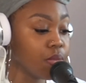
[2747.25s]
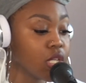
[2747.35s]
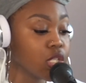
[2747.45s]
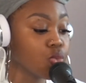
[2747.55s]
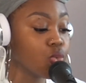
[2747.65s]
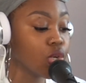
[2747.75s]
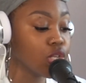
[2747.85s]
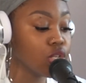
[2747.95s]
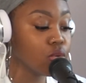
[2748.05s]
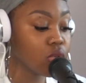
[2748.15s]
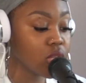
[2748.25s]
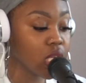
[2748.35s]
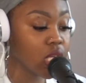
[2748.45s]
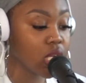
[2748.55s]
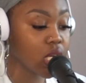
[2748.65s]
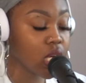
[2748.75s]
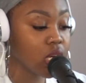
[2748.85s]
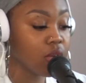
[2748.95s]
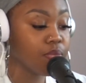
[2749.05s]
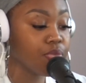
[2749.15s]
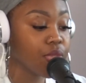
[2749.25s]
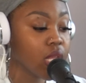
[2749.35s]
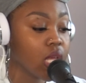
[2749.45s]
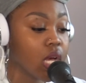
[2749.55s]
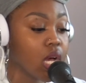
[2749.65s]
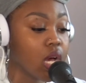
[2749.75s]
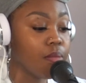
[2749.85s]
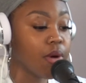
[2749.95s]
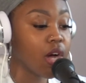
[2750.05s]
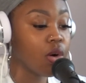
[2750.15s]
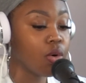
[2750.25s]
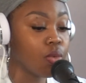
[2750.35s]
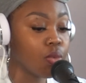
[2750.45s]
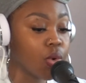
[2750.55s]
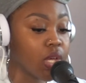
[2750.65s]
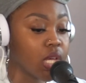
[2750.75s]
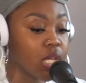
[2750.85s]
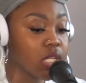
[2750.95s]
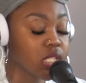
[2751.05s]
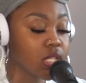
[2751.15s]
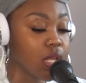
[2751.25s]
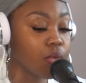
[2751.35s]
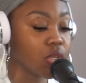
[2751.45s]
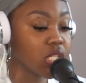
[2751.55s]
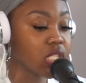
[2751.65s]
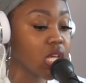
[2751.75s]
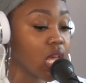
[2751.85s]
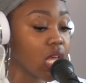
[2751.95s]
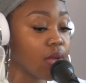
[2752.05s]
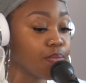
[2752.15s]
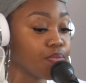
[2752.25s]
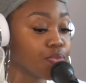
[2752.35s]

because what do you think about when celebrities say,